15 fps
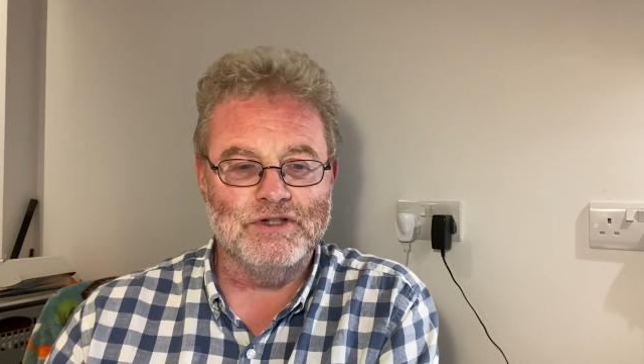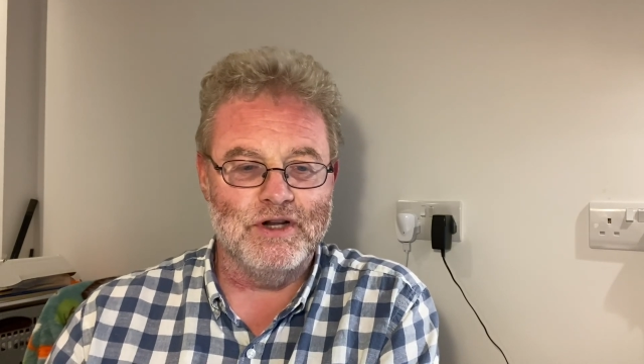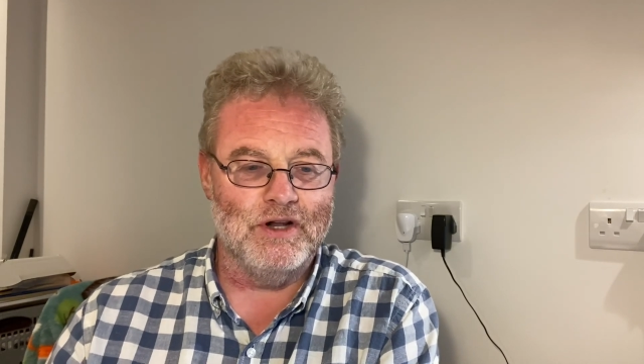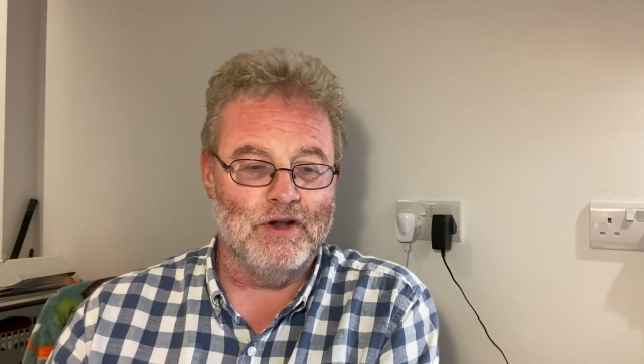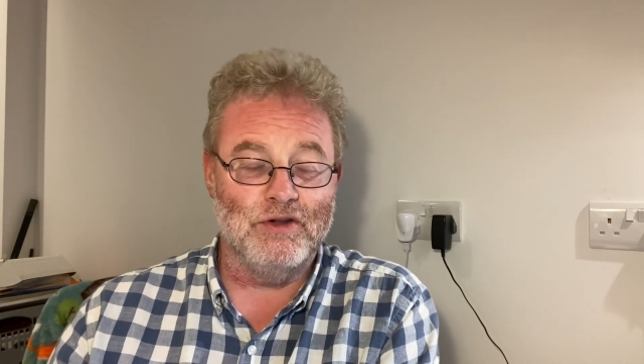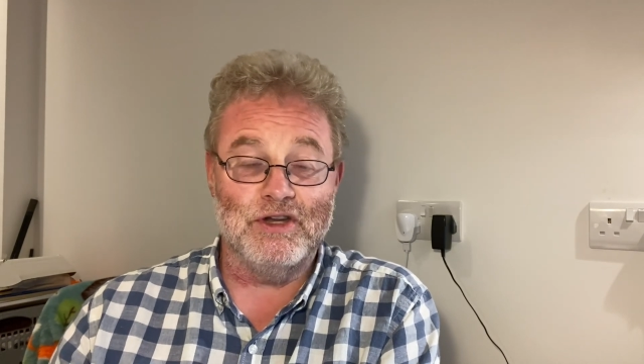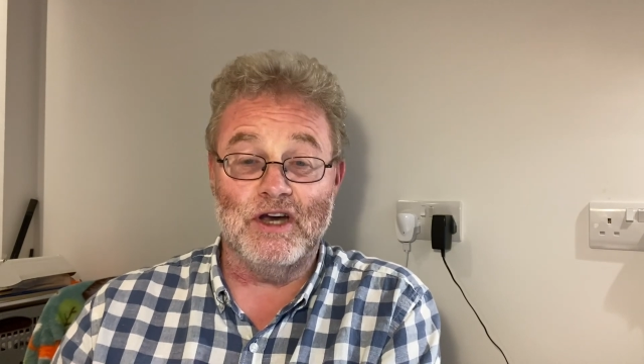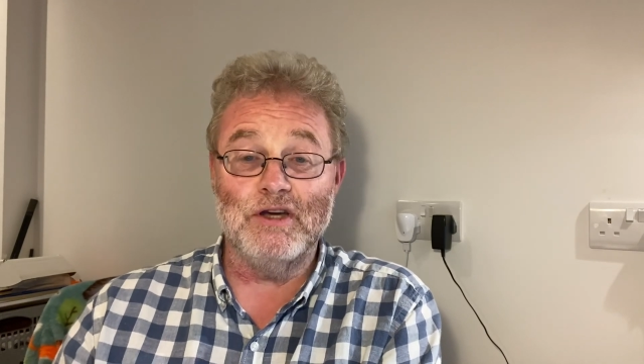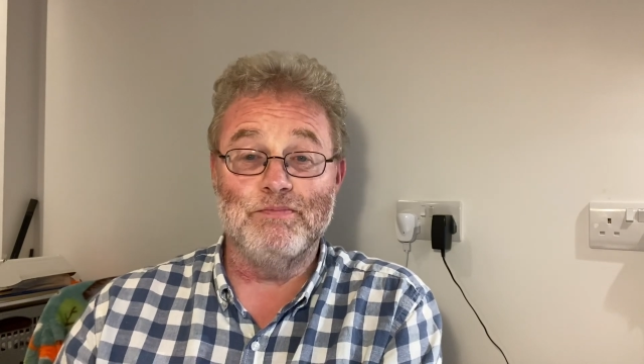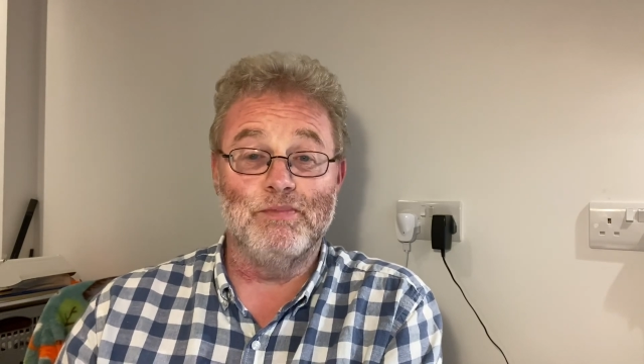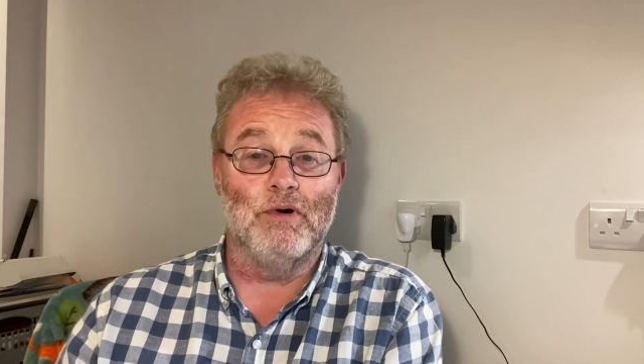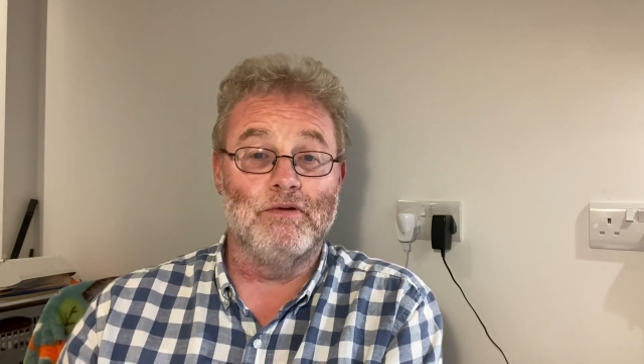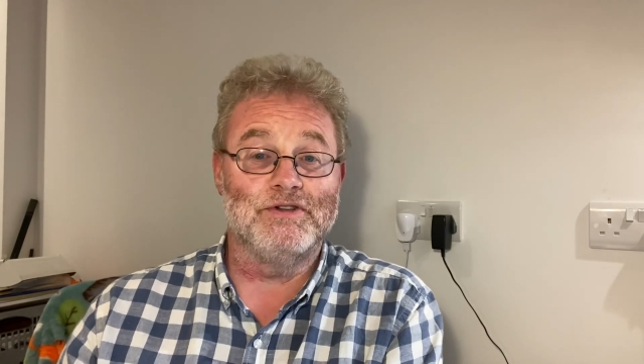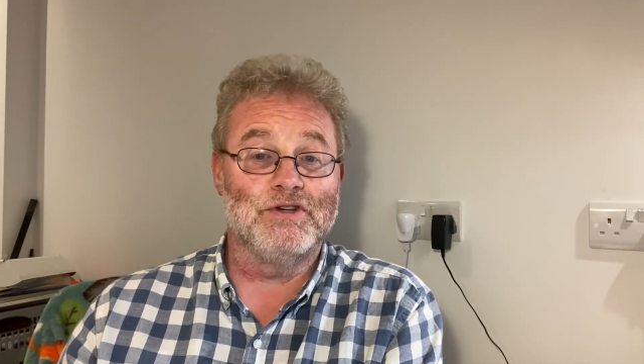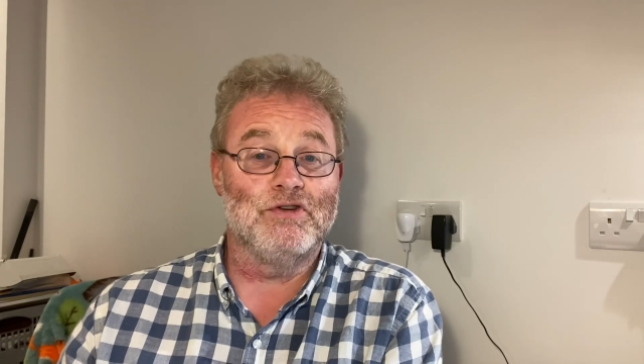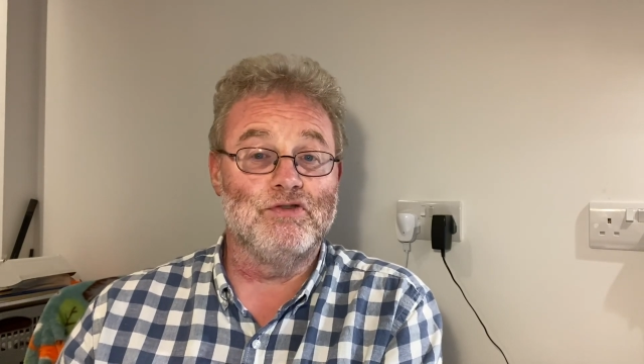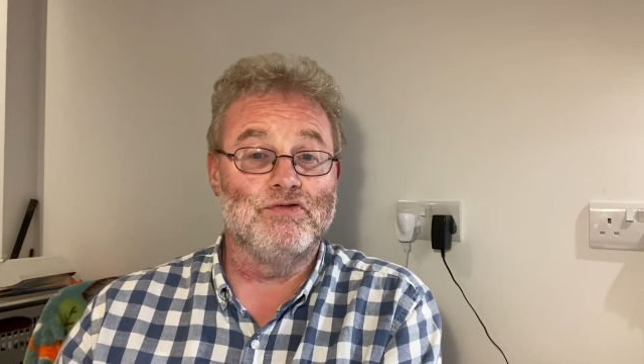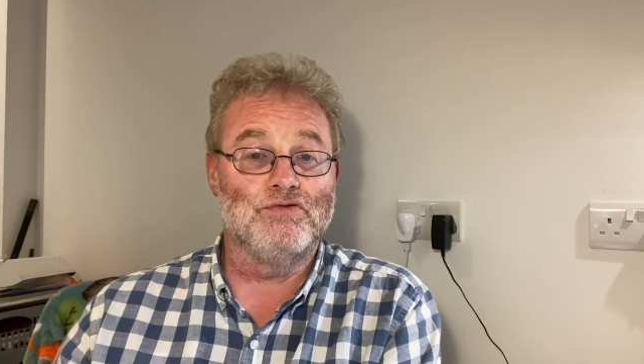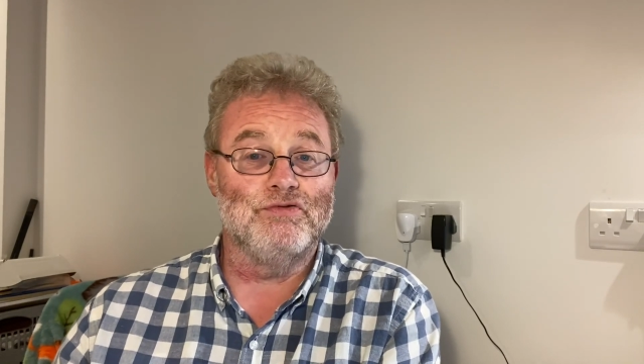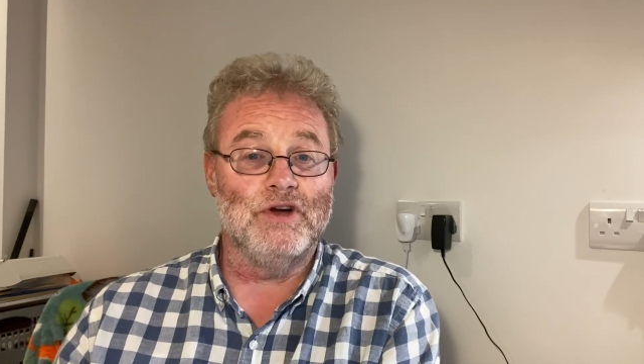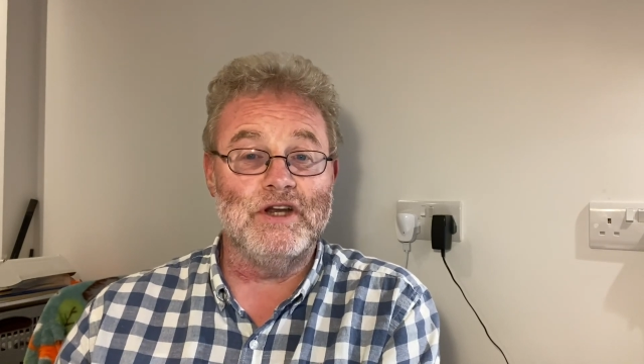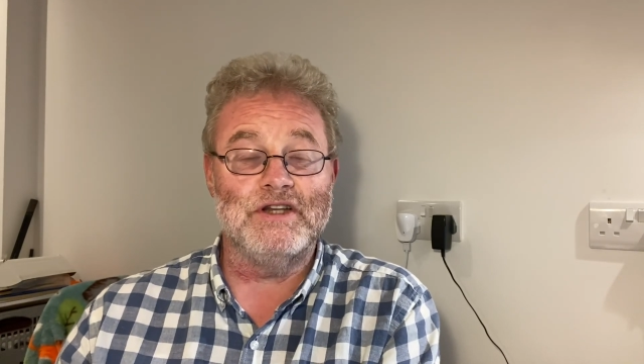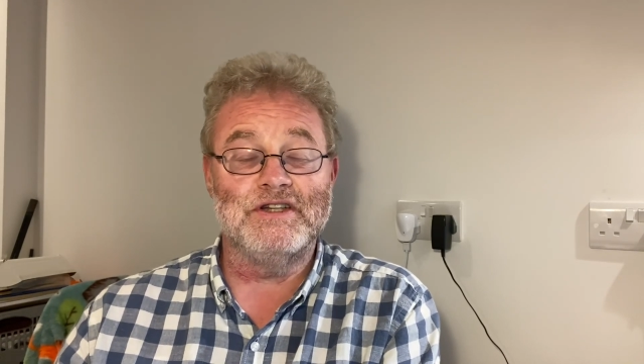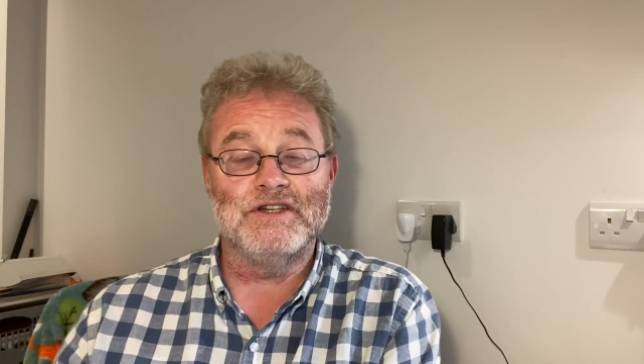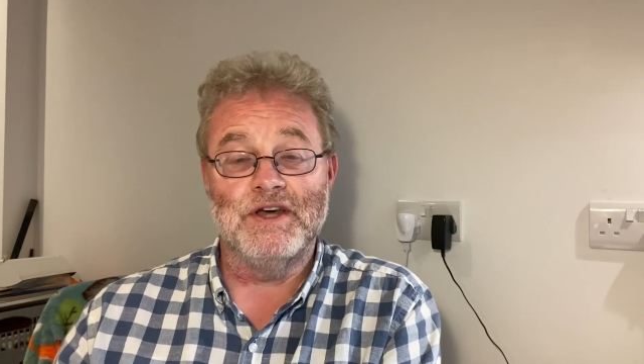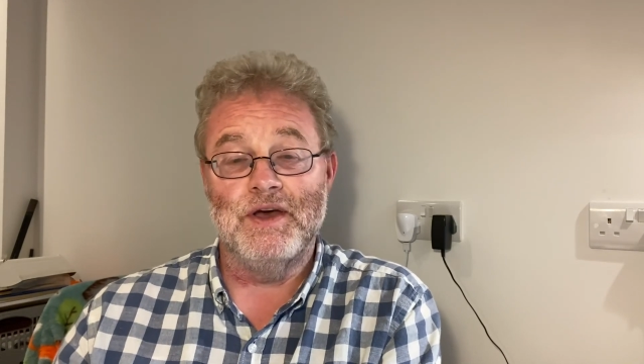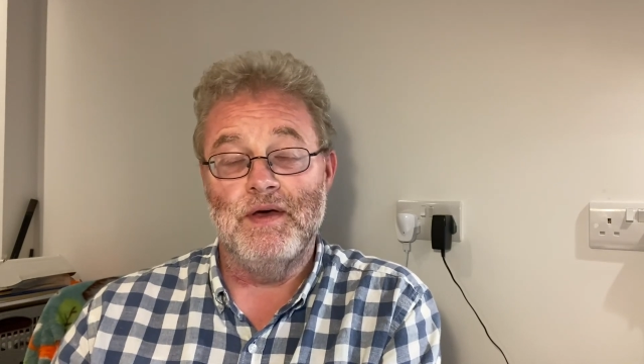And the dipole is a great